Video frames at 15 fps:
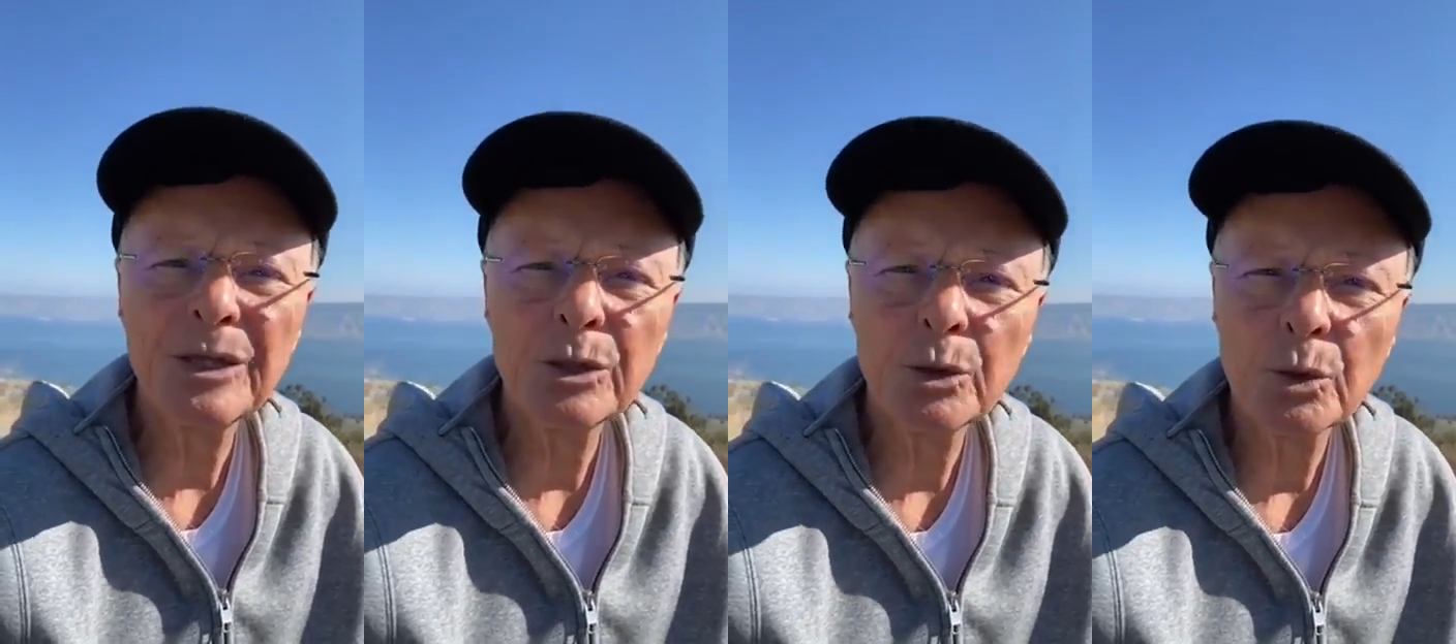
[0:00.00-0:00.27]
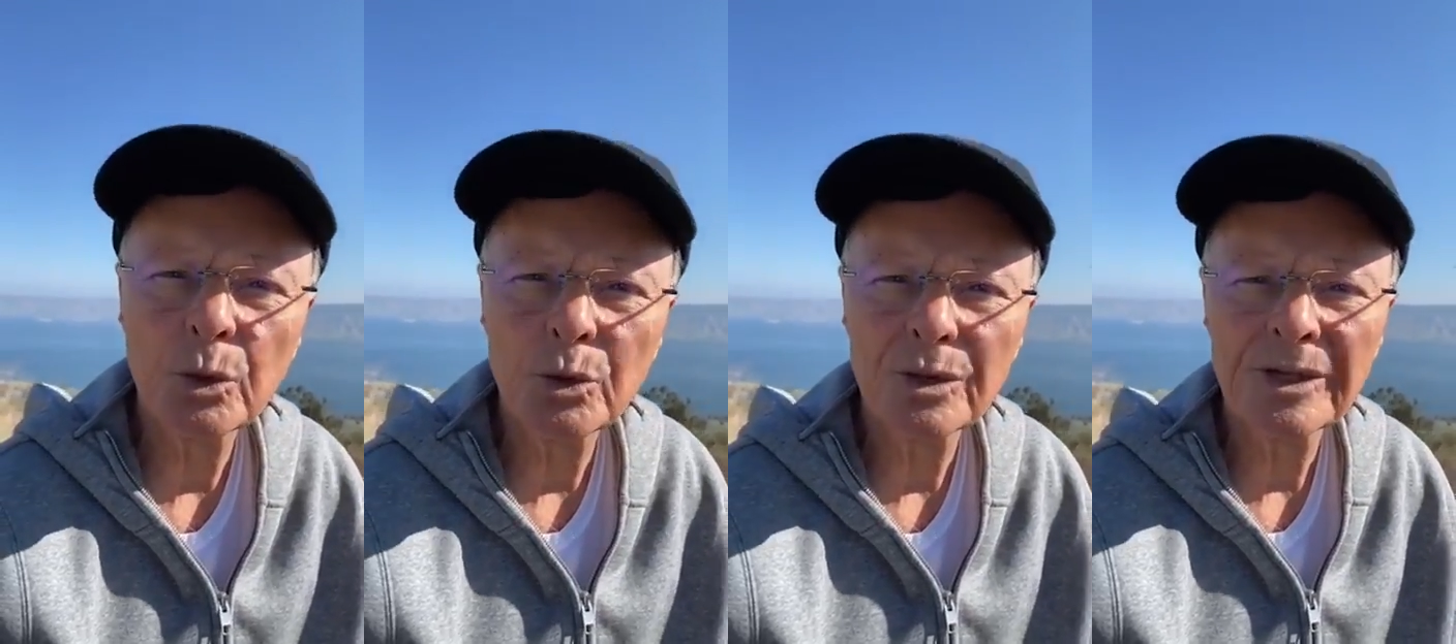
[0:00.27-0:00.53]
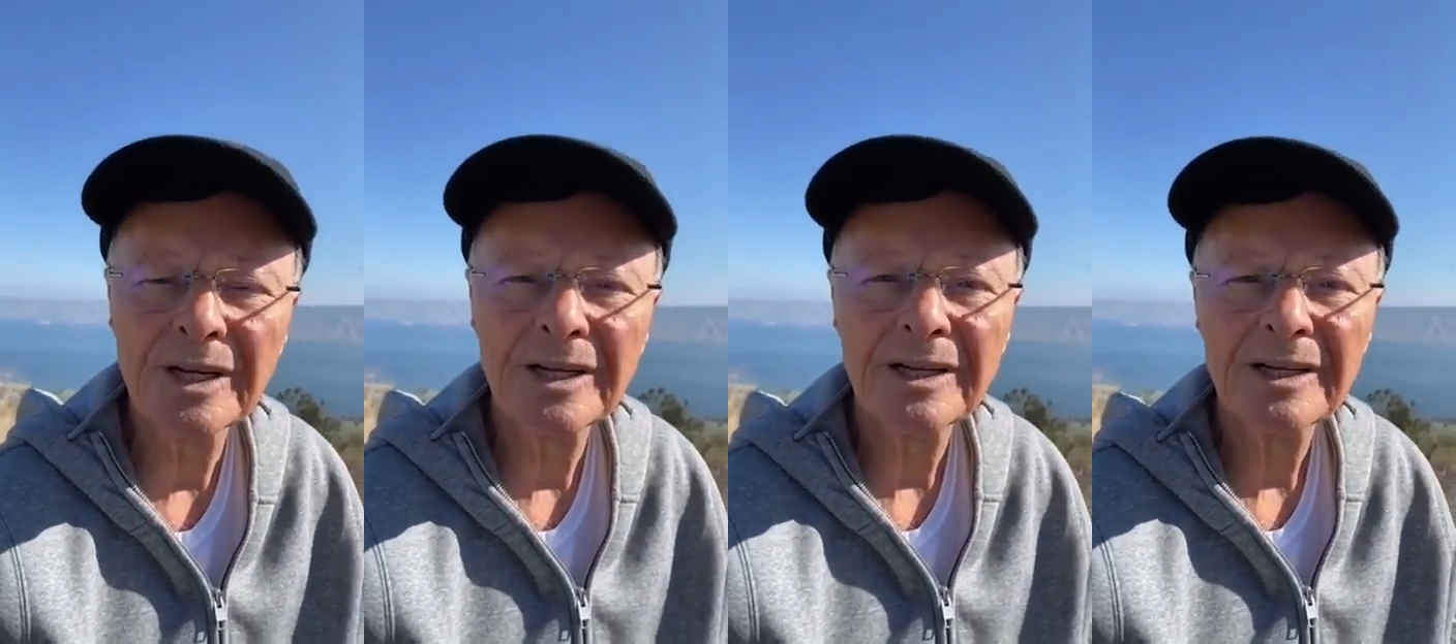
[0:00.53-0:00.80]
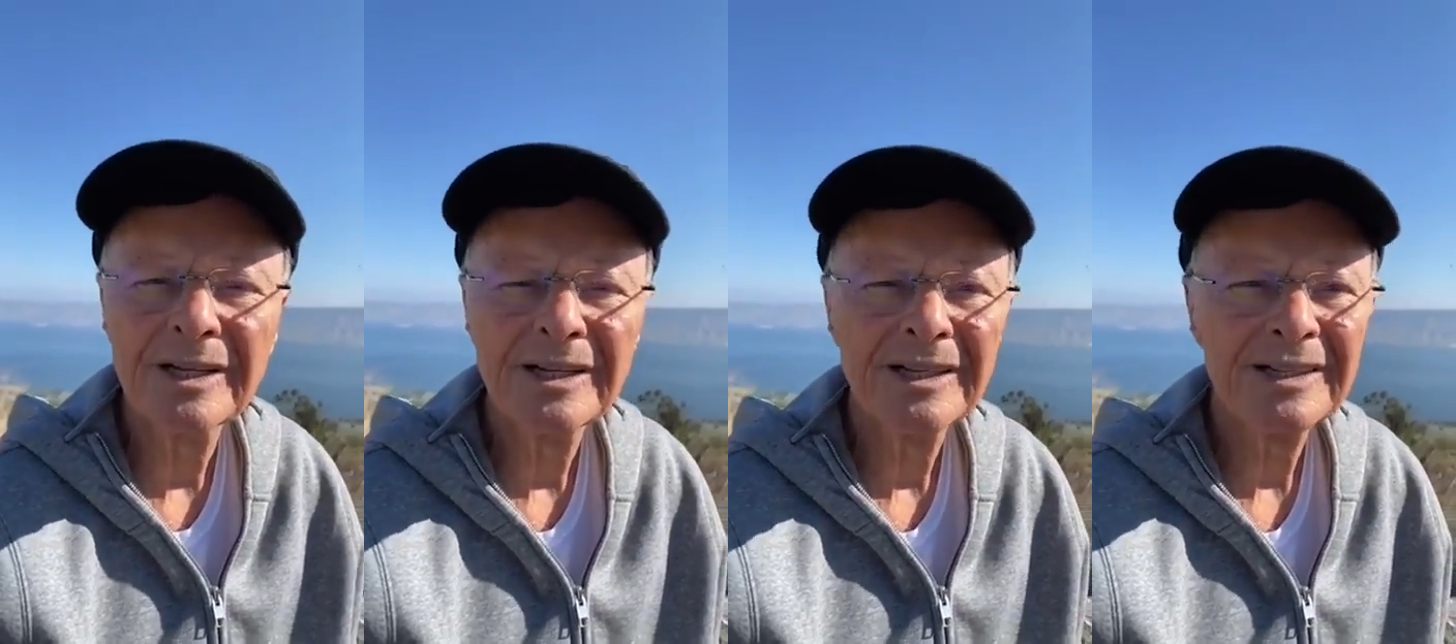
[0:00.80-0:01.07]
which
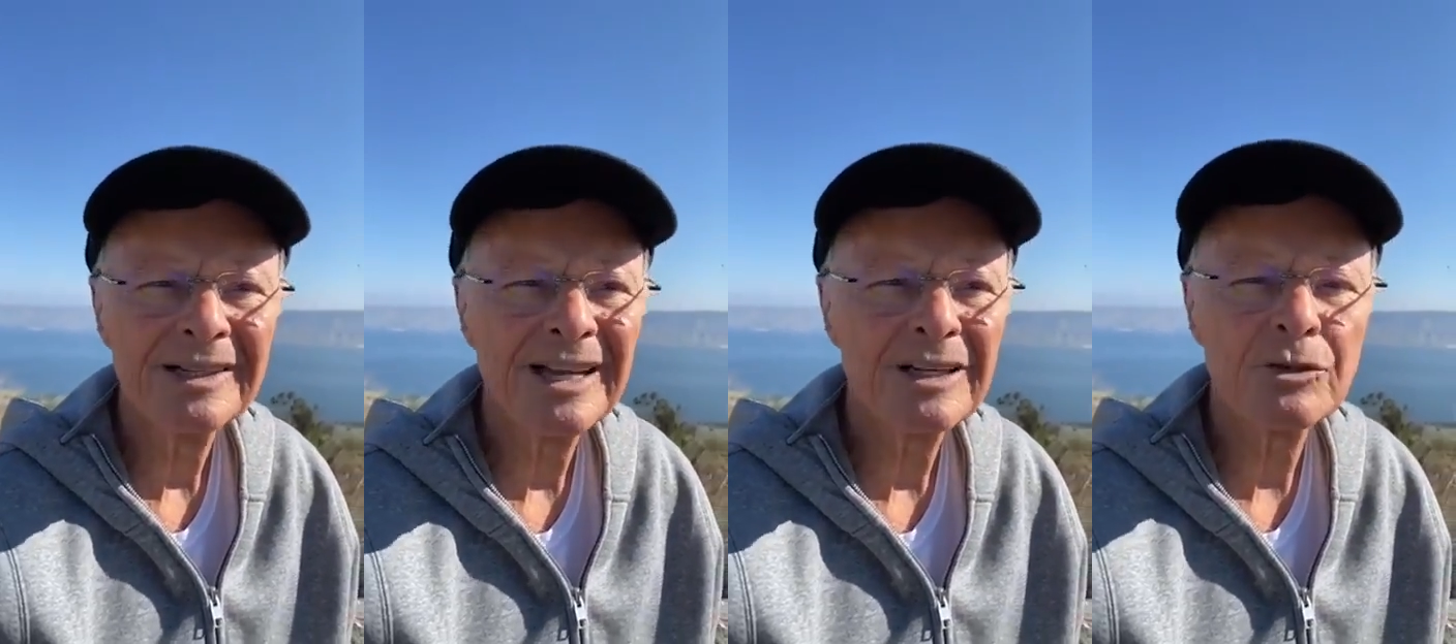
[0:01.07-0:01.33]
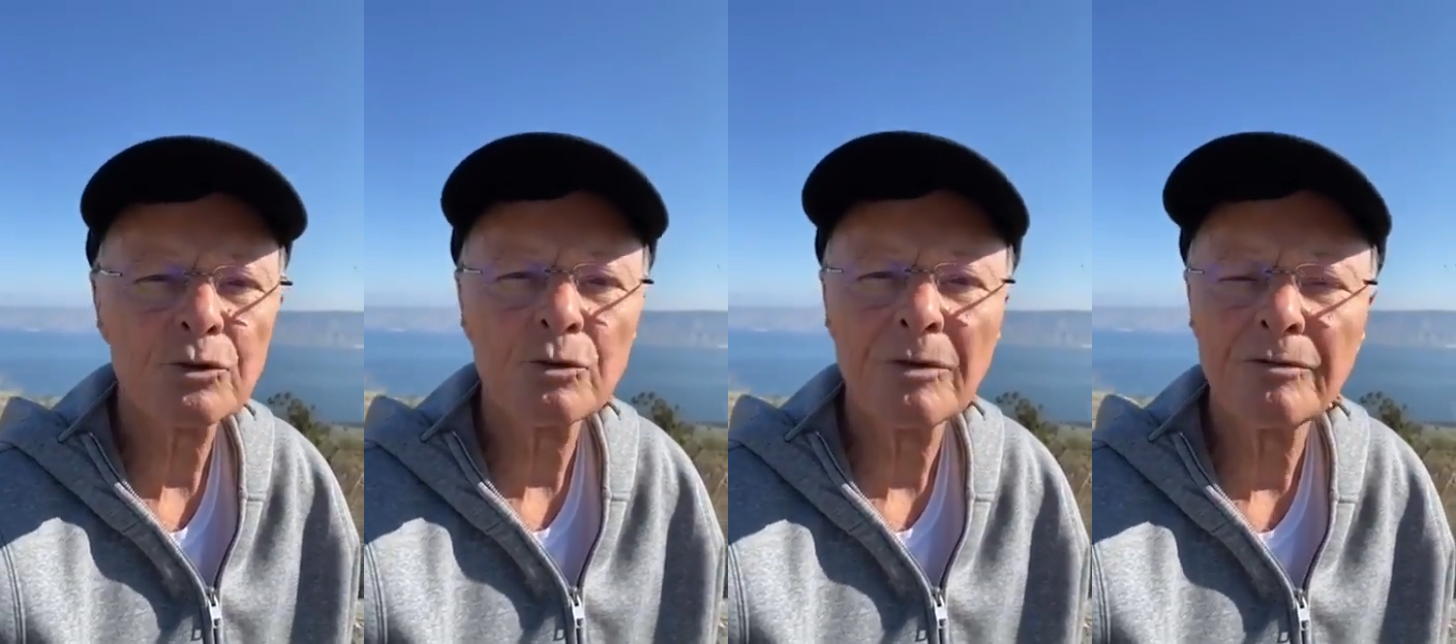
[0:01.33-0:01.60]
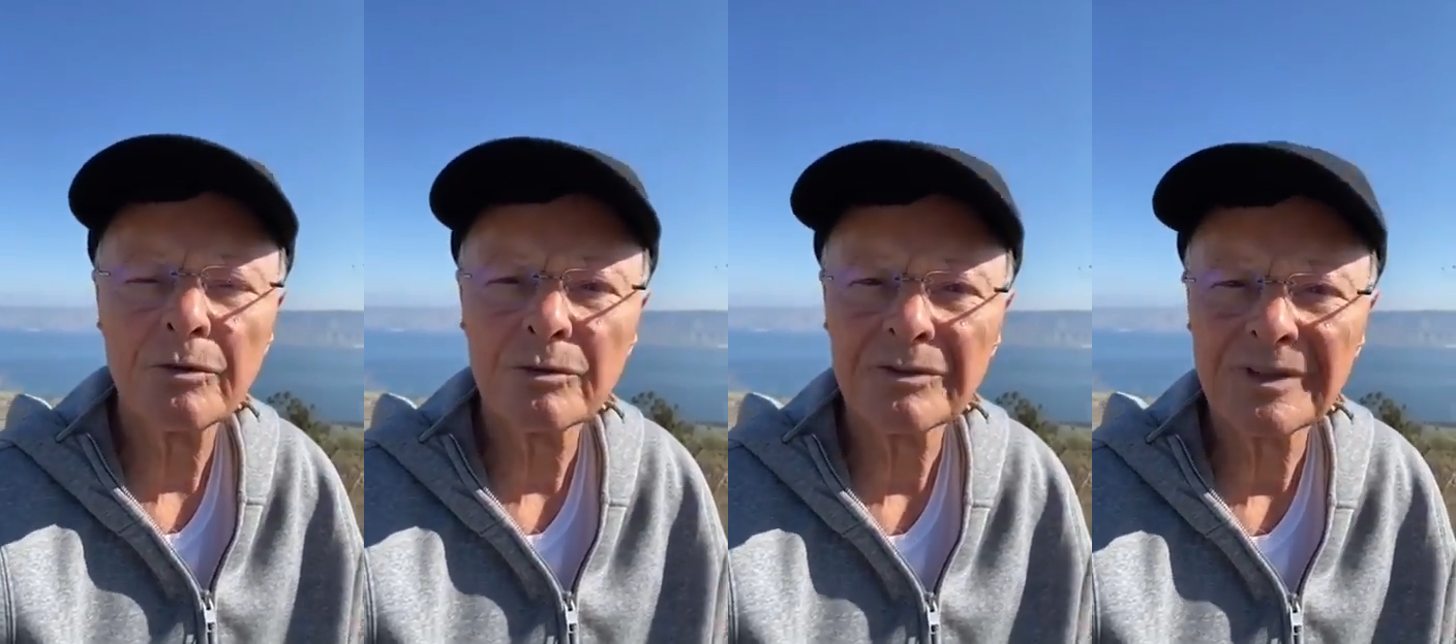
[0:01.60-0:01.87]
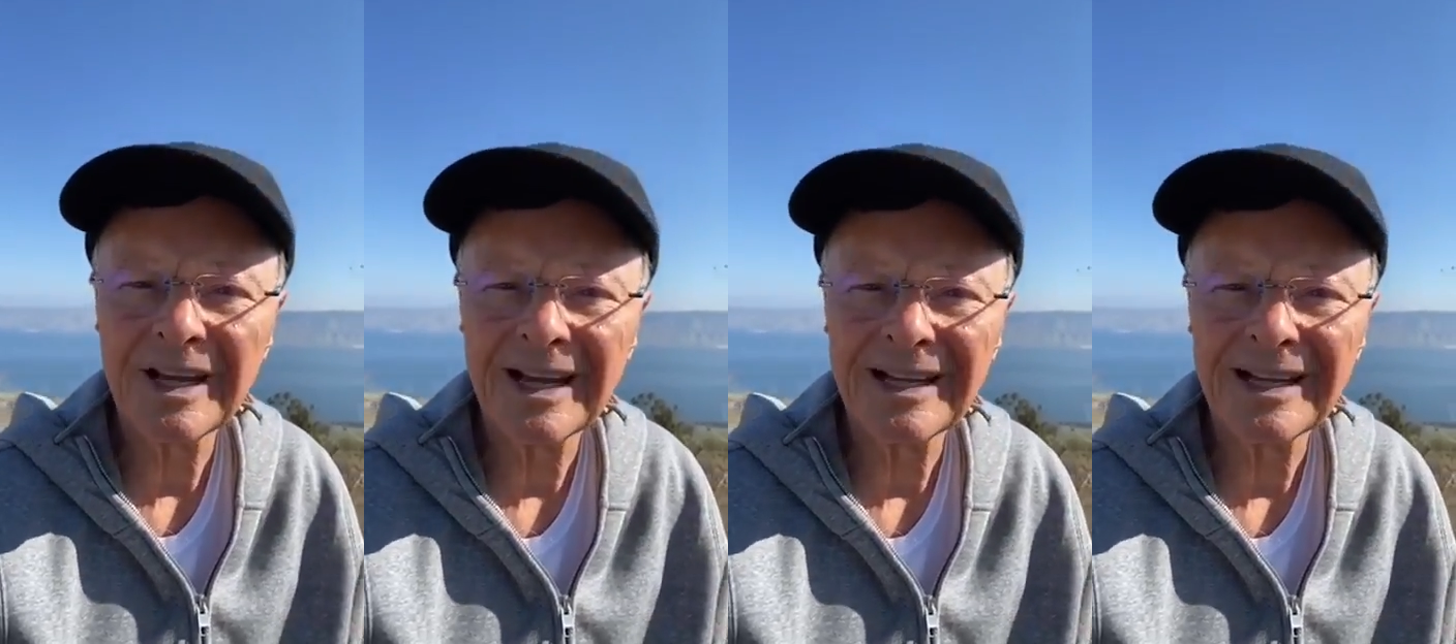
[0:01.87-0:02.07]
mentions that